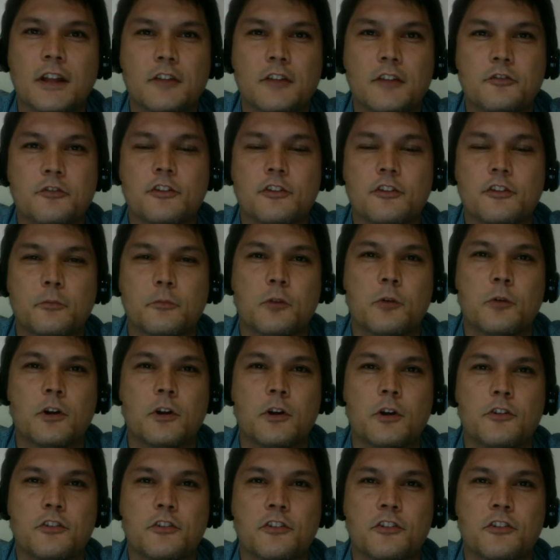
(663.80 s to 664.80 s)
Android
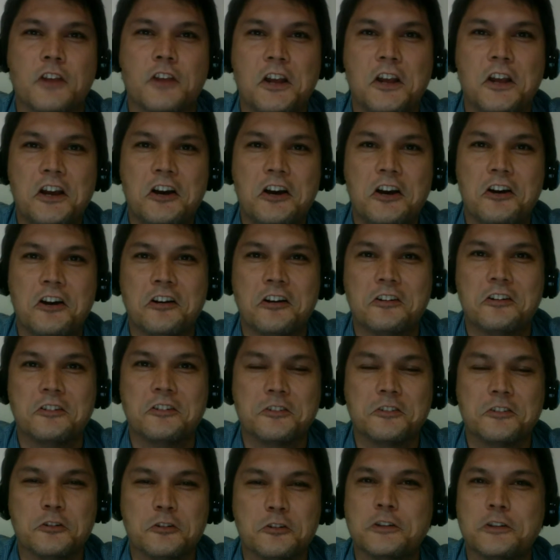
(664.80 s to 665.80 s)
smartwatches
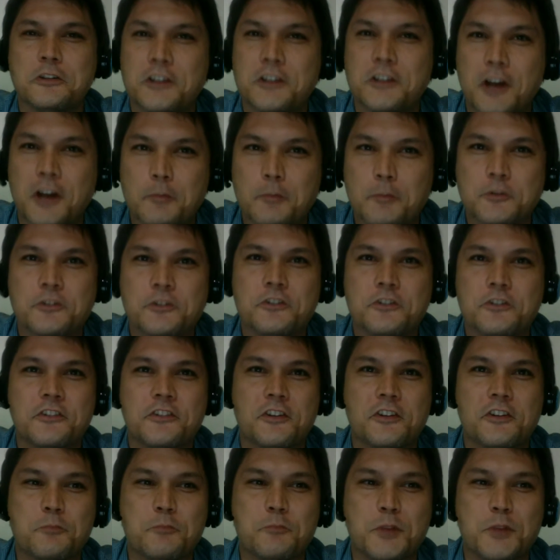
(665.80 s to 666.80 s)
are early adopters
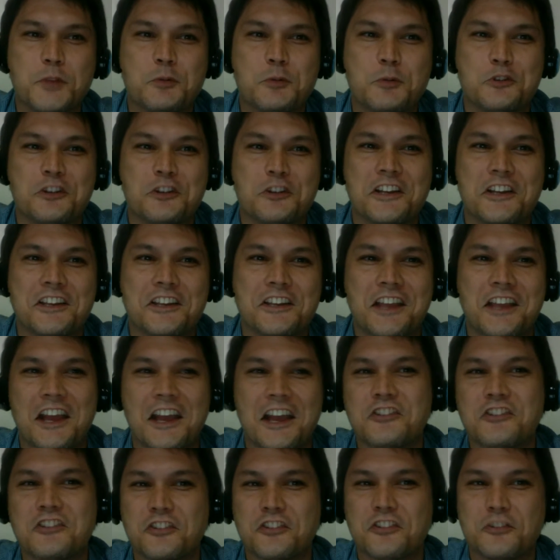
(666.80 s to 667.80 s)
and people who like
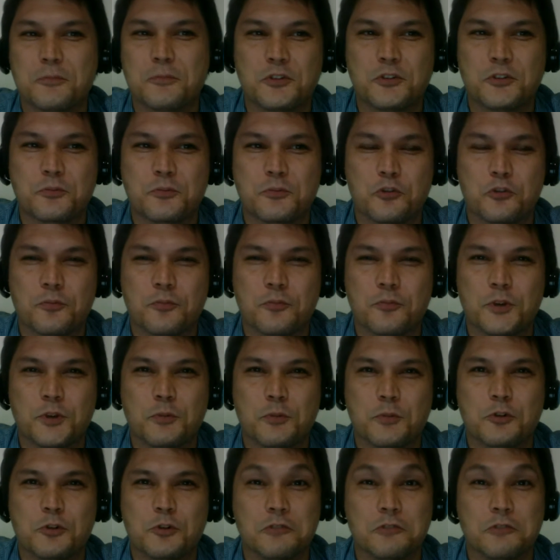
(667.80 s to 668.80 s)
gadgets much more than
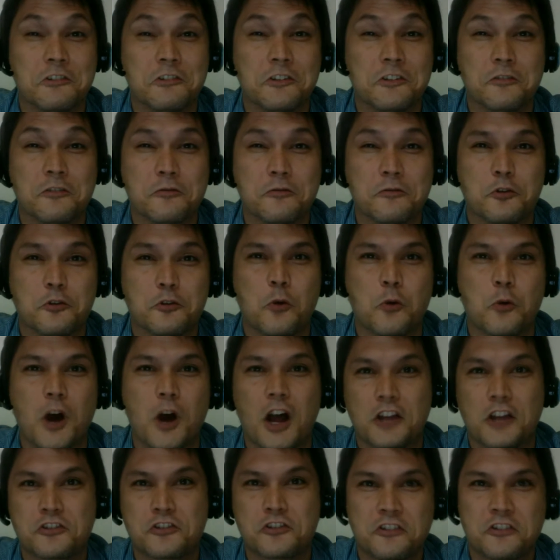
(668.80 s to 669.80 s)
people who are looking for a
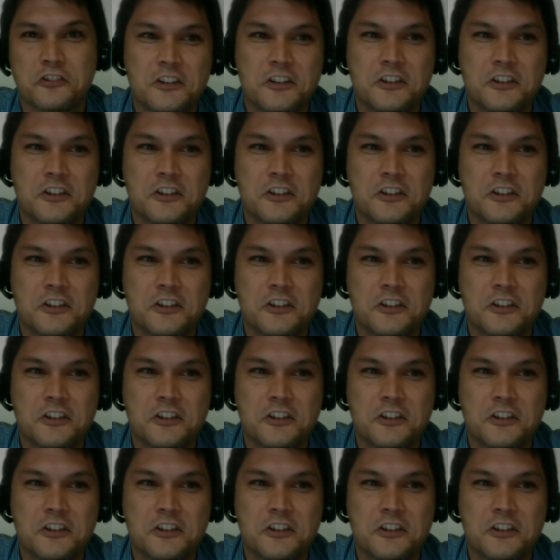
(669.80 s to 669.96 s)
watch.